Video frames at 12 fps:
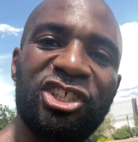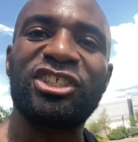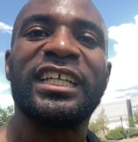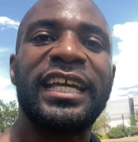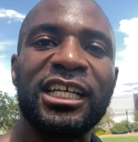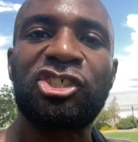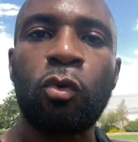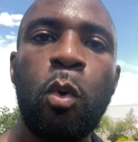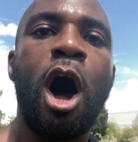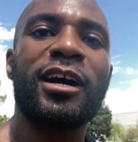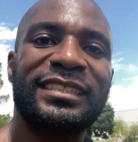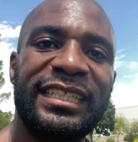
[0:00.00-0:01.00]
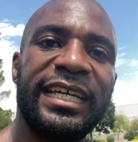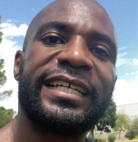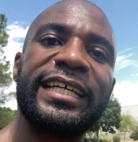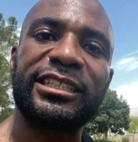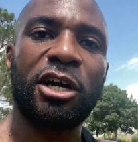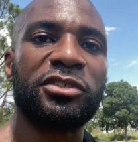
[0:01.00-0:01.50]
sure she gets her walks in,
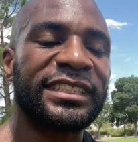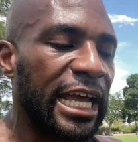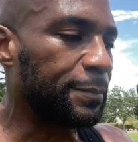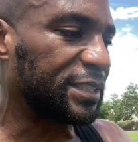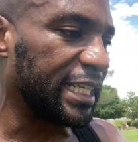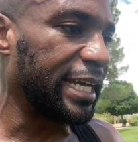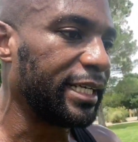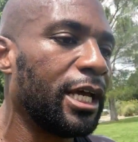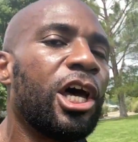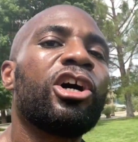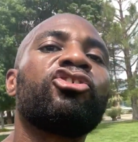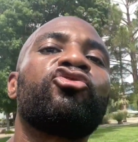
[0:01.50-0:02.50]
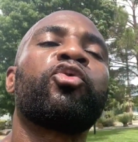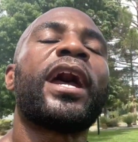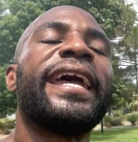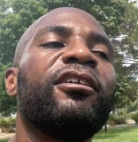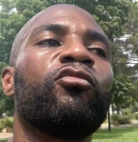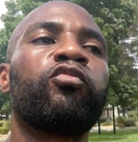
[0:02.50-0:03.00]
get those steps in.
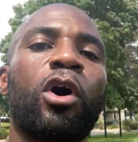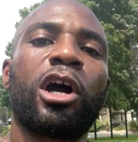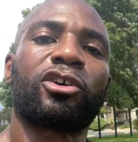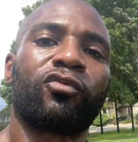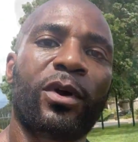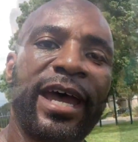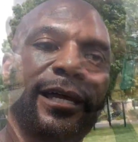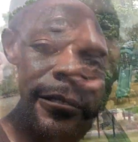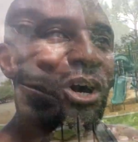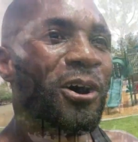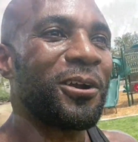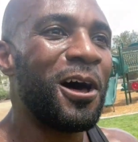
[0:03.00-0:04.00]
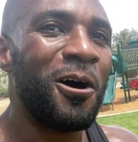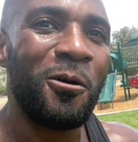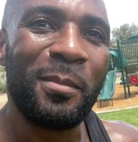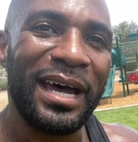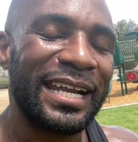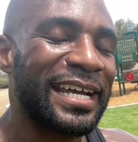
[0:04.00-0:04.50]
Great work, Red. Hold on,
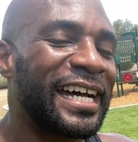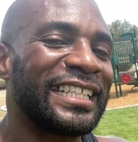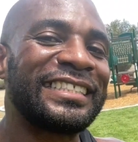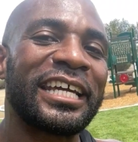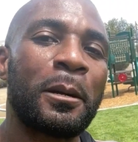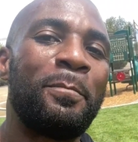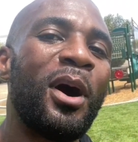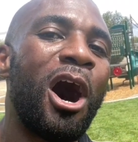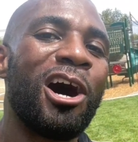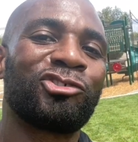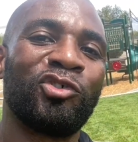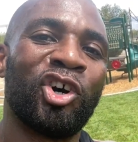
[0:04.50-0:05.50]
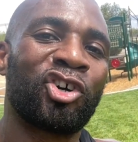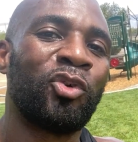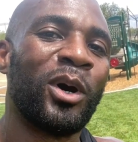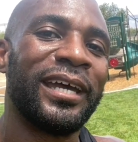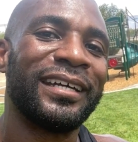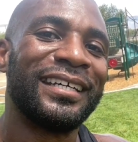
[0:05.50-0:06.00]
man, I gotta take a pause real
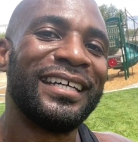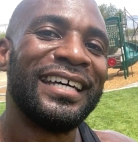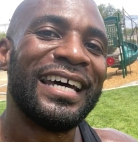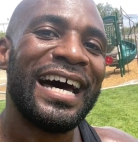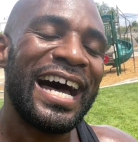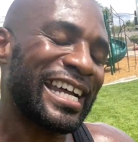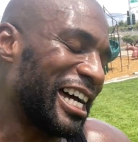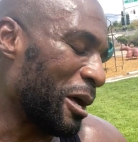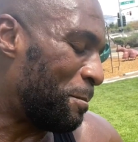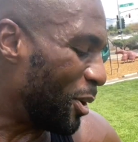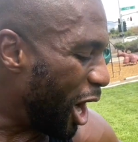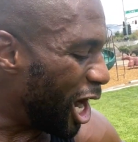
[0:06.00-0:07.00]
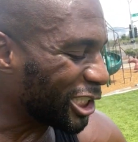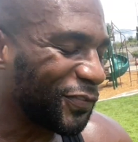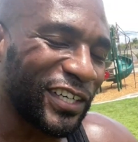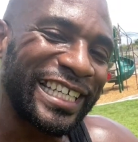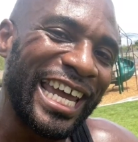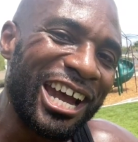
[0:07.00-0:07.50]
quick. I got a pause
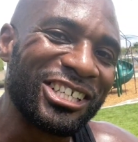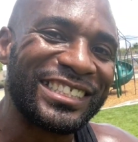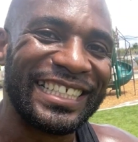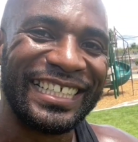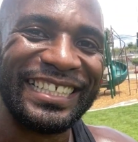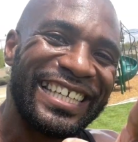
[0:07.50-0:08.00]
for Kirsten.